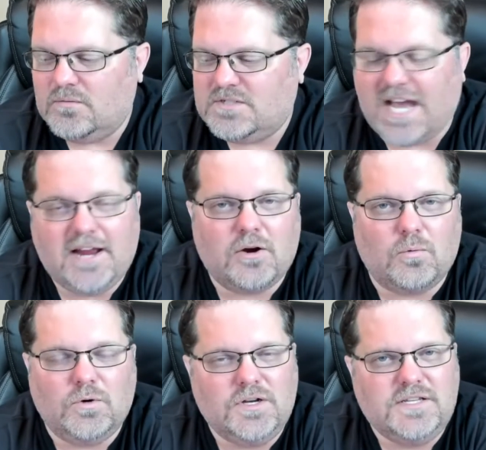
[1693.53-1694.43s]
Tiger
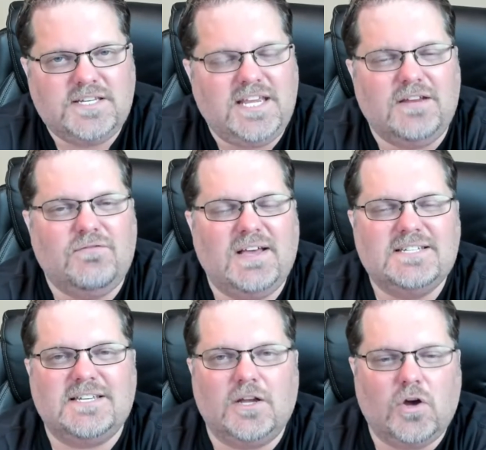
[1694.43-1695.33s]
Woods. He
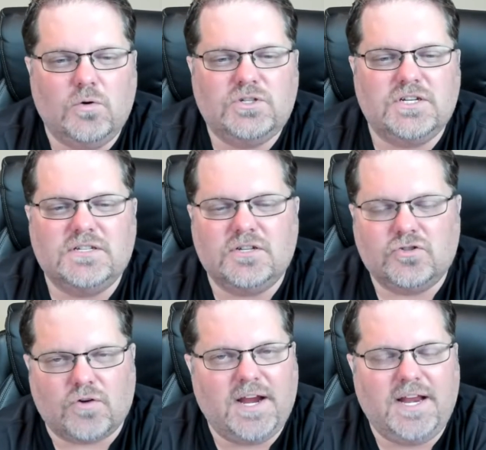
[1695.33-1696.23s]
invests in coaches and
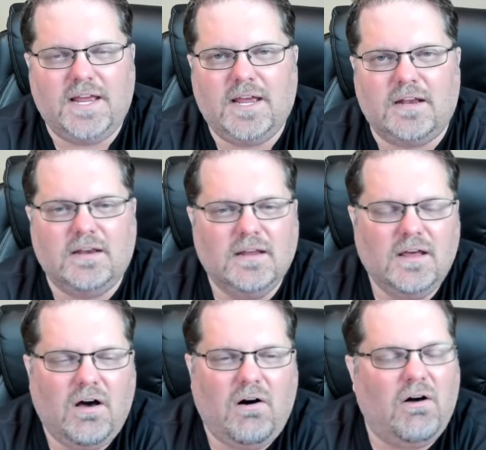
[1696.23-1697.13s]
training and
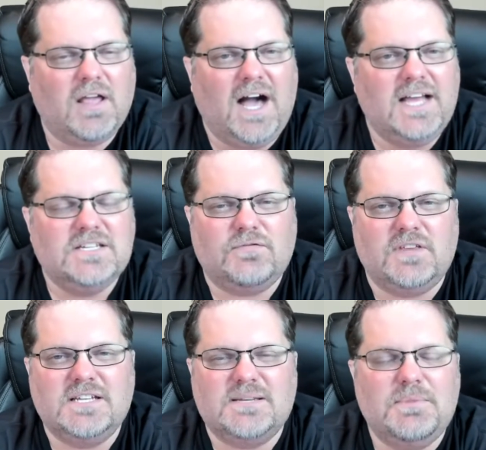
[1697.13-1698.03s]
all kinds of
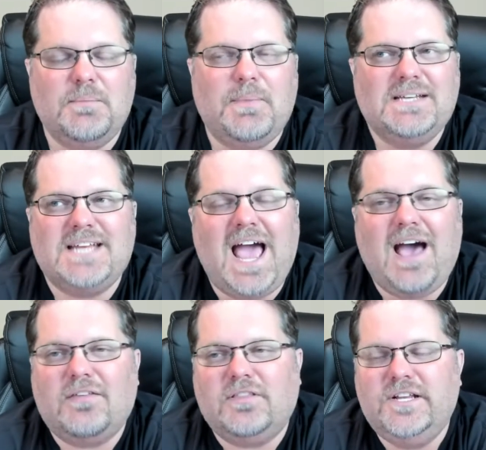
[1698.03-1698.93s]
things. Some of the best
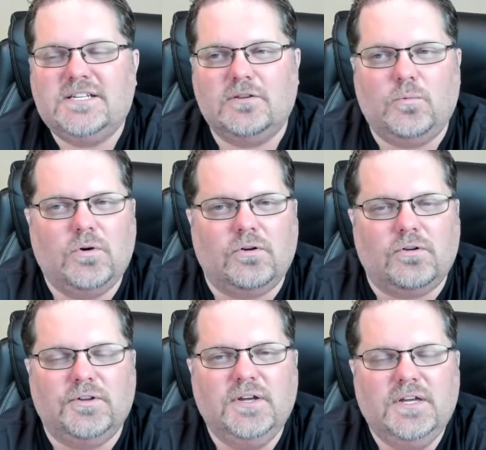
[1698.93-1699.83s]
athletes in the
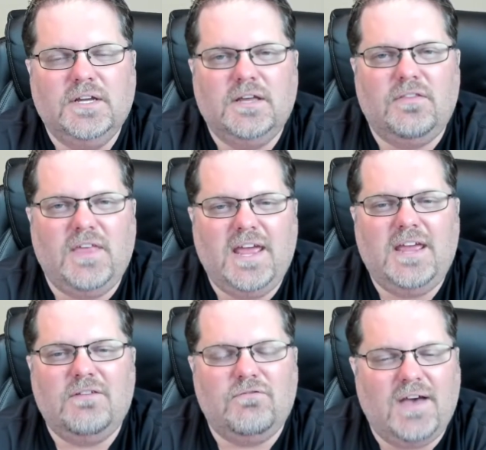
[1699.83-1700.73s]
world,
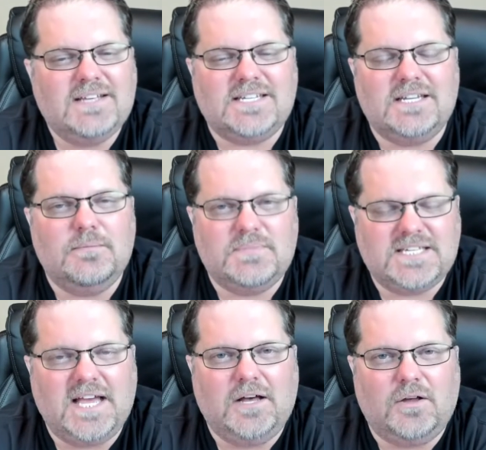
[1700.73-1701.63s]
they invest in
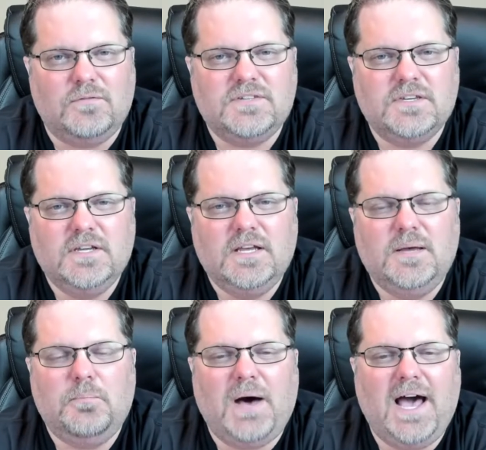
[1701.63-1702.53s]
themselves
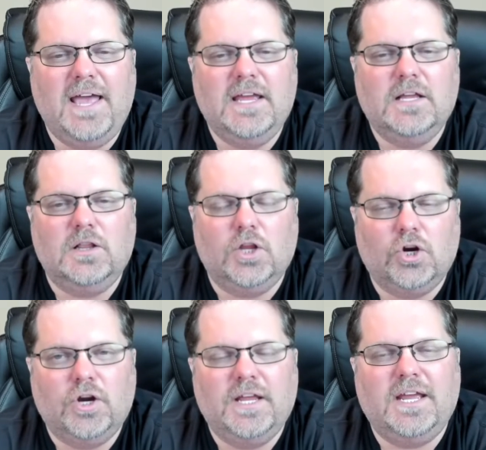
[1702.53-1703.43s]
by
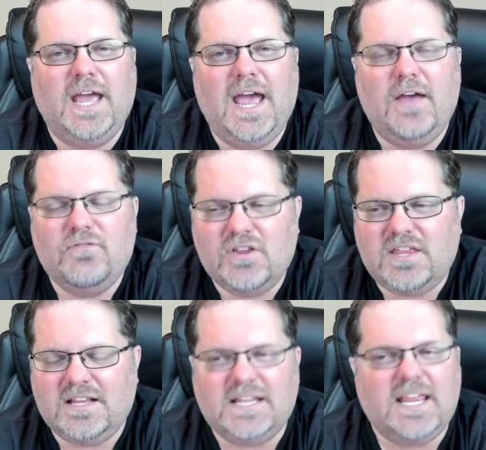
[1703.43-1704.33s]
learning
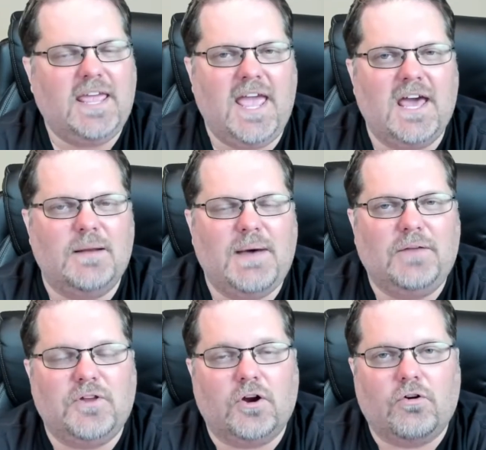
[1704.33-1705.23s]
everything that they can
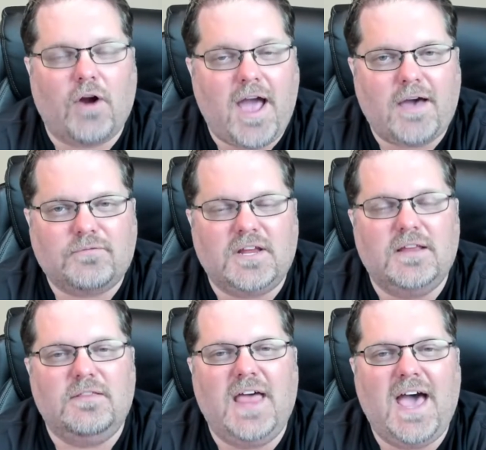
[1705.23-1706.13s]
about their craft.
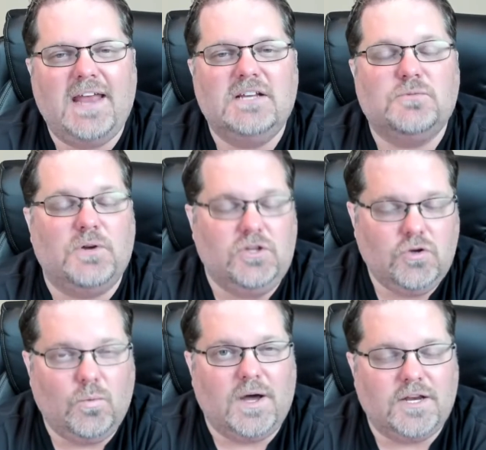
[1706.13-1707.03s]
And that is what
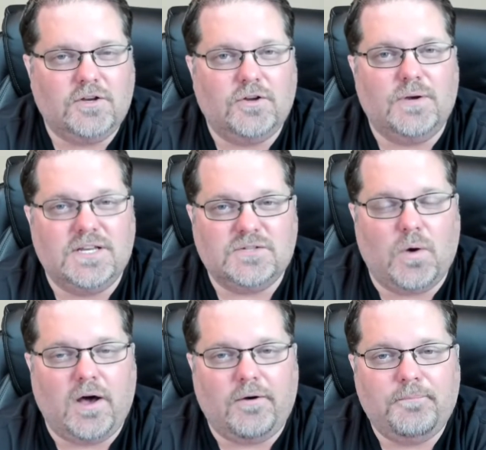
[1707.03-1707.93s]
you want to do as
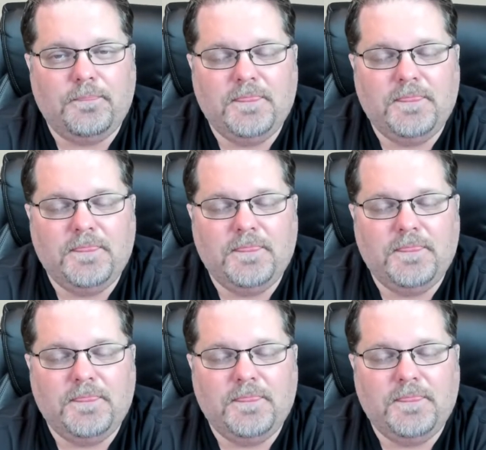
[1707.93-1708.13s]
well.